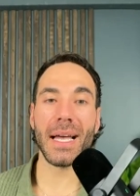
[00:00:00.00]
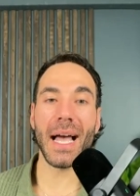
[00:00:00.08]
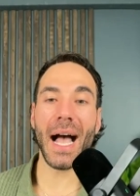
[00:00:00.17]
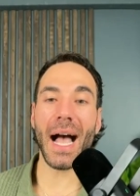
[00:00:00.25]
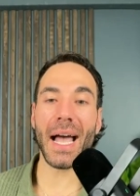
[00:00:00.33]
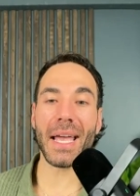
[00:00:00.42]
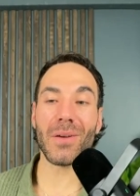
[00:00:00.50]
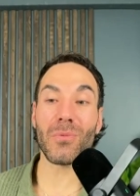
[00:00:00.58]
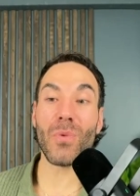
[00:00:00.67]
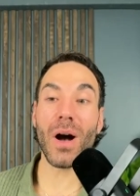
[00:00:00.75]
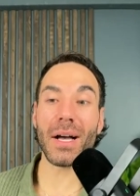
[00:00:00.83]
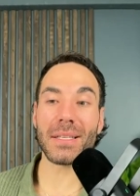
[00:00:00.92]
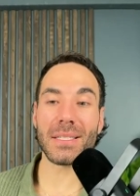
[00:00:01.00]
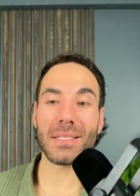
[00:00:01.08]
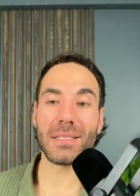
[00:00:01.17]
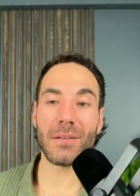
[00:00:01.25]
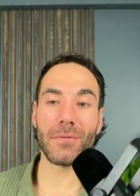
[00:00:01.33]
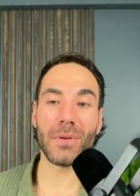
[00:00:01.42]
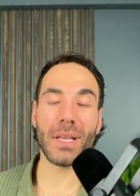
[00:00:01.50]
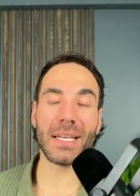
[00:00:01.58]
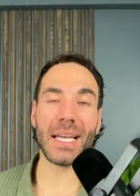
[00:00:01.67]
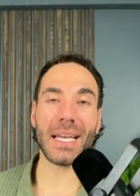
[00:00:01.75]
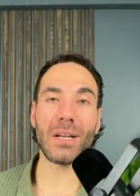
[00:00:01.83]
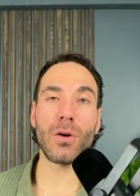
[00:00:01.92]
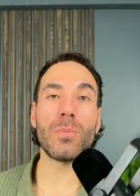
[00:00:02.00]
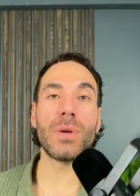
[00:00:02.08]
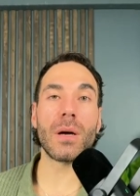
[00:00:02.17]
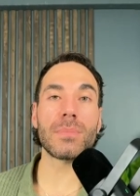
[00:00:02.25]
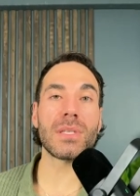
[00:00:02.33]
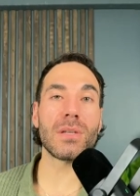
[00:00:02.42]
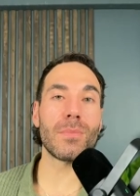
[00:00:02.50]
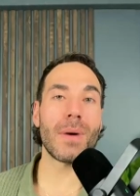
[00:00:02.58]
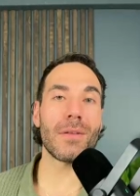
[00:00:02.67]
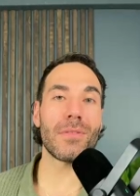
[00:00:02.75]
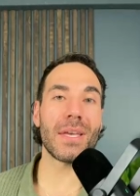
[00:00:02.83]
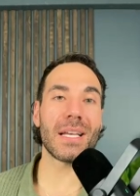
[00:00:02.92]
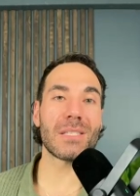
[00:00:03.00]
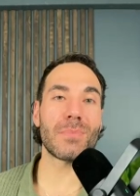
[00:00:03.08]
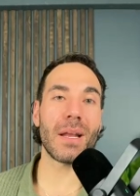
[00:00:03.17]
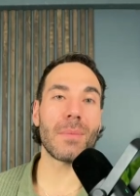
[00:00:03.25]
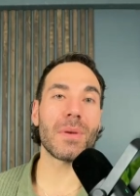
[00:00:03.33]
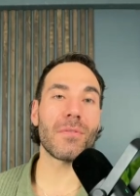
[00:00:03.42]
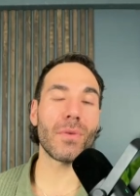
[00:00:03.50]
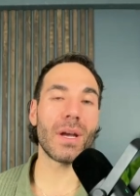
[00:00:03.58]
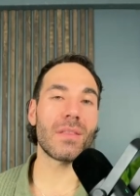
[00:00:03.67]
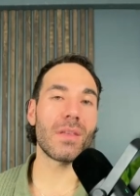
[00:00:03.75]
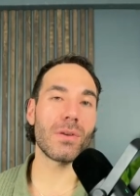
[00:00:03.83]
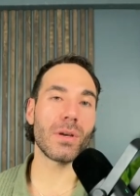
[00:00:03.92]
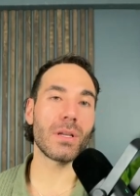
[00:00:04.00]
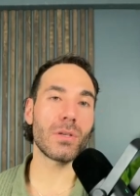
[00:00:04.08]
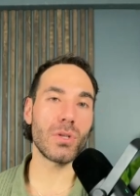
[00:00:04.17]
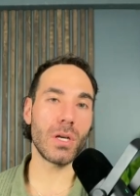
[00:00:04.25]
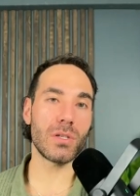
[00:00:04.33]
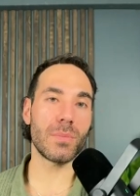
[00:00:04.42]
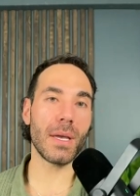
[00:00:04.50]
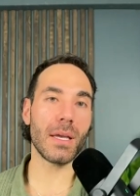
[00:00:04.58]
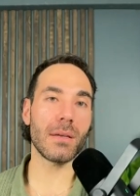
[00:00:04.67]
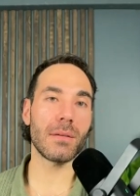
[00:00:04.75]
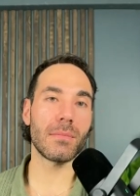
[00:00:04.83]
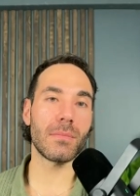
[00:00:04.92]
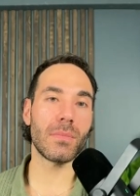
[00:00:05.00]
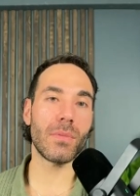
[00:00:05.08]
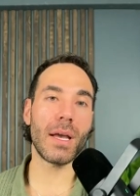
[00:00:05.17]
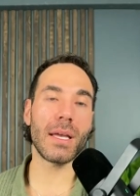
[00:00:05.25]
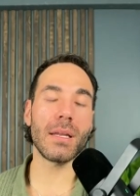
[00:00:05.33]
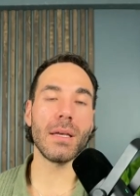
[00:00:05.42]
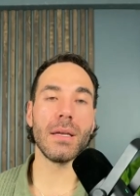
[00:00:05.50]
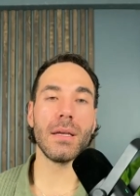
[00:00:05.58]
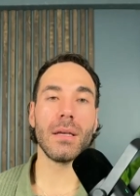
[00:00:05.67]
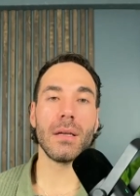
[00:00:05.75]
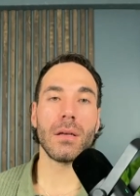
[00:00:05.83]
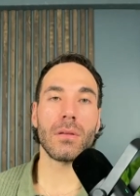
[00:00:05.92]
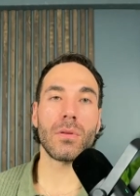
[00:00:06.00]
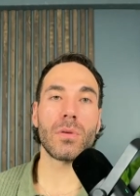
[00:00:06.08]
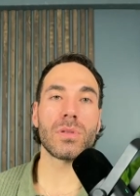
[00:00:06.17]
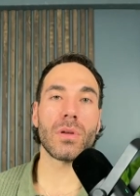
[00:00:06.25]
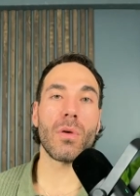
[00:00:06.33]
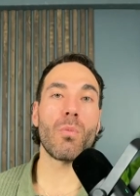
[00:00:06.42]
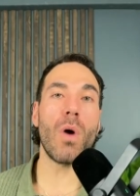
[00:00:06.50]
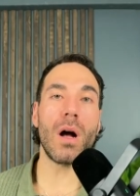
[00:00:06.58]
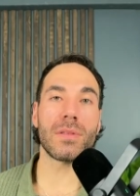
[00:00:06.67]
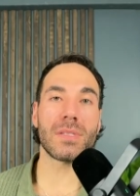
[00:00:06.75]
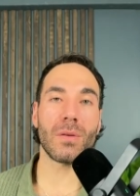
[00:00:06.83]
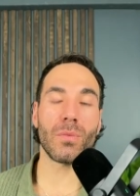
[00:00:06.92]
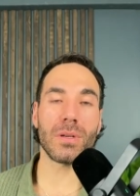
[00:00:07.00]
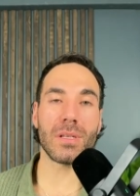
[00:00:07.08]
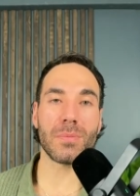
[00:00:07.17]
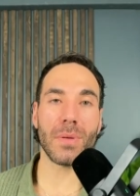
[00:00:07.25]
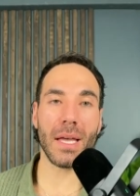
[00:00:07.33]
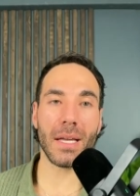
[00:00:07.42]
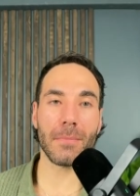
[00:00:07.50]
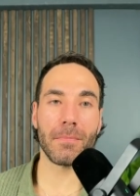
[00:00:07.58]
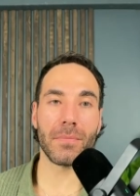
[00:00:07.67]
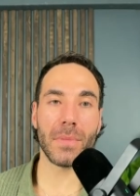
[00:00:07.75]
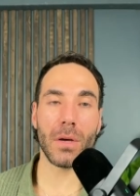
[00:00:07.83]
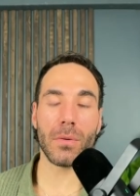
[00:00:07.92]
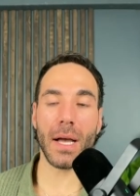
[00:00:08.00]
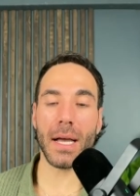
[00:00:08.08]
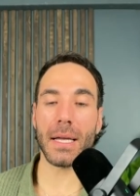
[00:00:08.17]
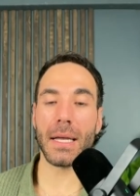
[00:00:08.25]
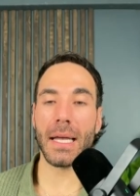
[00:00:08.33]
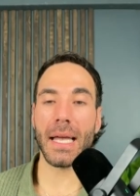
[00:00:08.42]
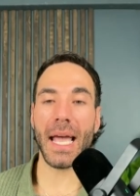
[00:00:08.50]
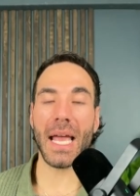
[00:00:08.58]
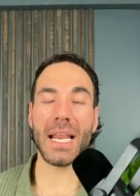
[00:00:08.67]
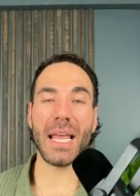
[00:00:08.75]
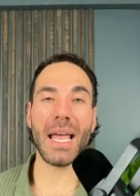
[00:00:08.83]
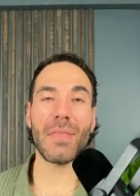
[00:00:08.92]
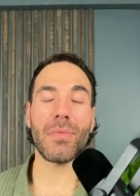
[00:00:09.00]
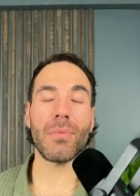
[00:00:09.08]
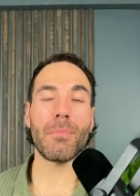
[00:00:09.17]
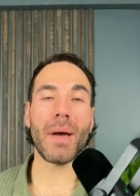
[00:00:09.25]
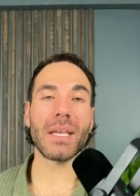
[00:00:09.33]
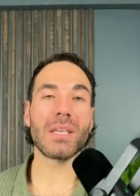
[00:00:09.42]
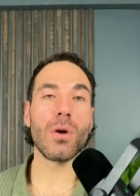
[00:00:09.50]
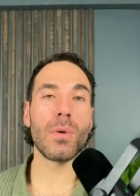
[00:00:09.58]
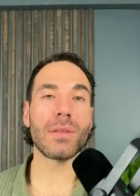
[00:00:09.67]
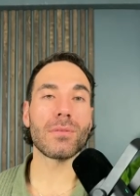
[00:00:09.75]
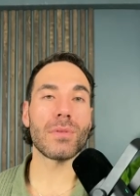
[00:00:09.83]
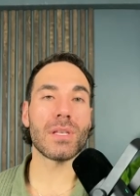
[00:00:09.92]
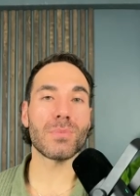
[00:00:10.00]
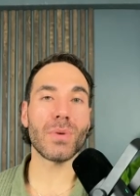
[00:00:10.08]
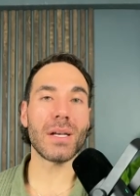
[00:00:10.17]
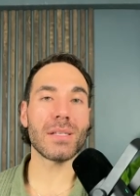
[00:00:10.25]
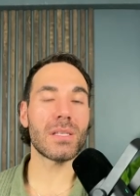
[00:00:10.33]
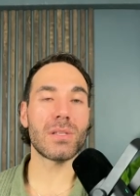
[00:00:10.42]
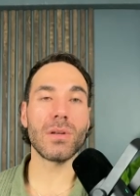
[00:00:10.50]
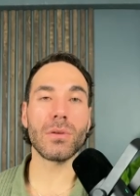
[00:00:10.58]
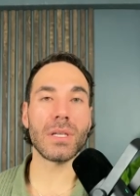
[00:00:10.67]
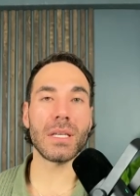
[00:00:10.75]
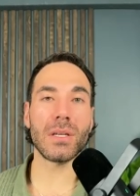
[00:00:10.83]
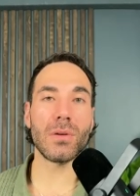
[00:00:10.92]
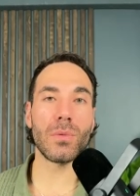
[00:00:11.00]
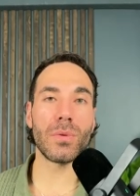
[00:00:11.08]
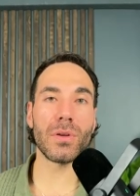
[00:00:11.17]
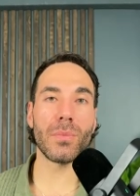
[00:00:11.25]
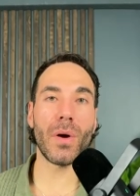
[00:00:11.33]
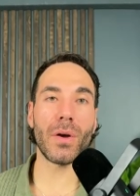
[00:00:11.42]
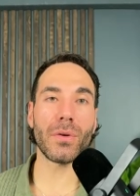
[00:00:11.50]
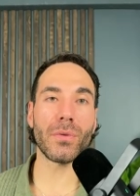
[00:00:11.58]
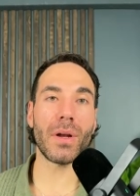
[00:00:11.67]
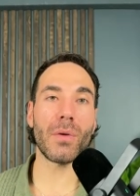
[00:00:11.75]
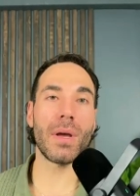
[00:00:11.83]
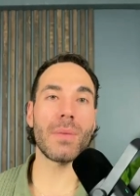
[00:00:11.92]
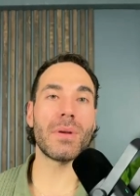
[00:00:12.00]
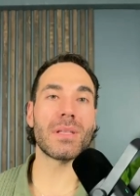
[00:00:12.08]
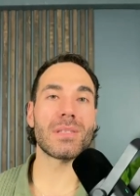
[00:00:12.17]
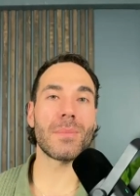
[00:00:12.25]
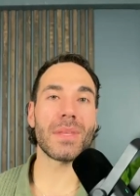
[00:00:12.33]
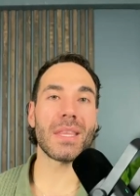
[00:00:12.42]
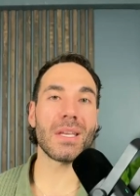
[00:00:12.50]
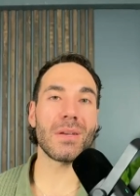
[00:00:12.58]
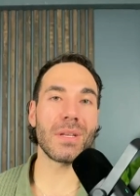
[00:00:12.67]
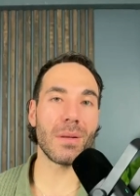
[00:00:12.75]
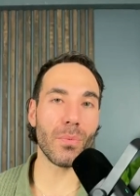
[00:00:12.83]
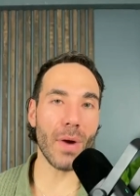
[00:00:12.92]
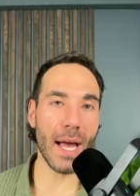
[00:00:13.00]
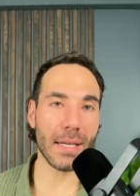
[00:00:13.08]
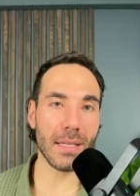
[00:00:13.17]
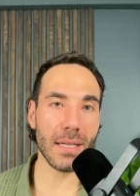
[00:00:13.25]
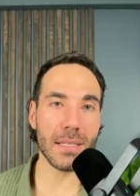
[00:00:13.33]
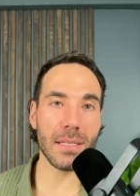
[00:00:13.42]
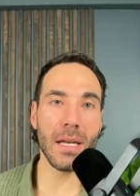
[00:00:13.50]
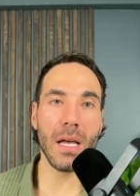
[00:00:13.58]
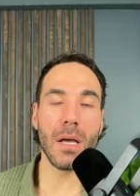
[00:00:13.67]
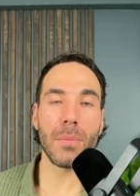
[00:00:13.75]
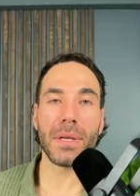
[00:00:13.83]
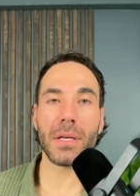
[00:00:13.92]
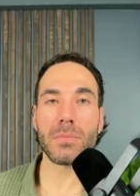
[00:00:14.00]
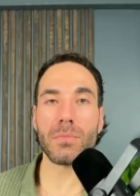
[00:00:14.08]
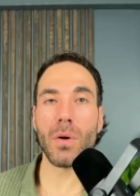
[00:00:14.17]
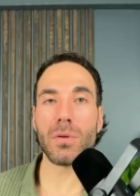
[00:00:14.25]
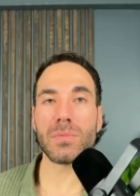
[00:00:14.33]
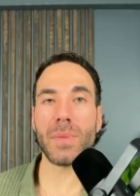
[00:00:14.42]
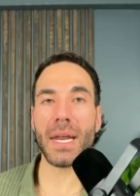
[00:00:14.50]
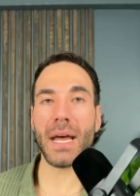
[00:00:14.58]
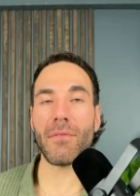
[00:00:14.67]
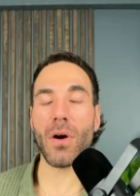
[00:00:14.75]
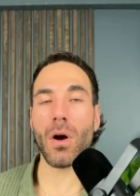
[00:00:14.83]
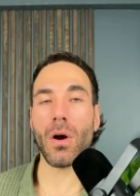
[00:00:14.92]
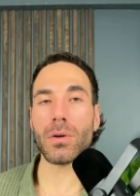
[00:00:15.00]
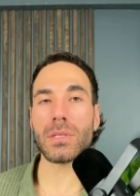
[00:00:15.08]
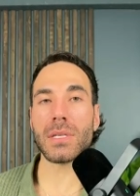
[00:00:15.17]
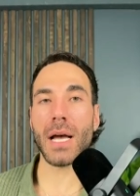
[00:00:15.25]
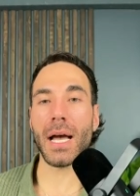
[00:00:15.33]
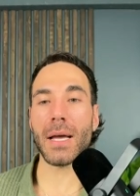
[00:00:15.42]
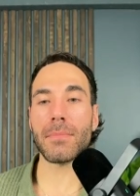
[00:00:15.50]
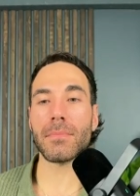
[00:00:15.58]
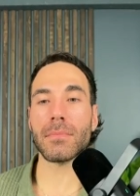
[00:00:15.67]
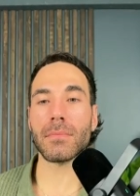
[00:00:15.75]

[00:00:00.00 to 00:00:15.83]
I want to feel like I can open up to you about things, but I'm afraid that you're going to judge me, right? Those are the wants that we're displaying. Okay. And by going through this process, you don't need to do it with your partner right away, but it's something that you need to practice because most men have a hard time.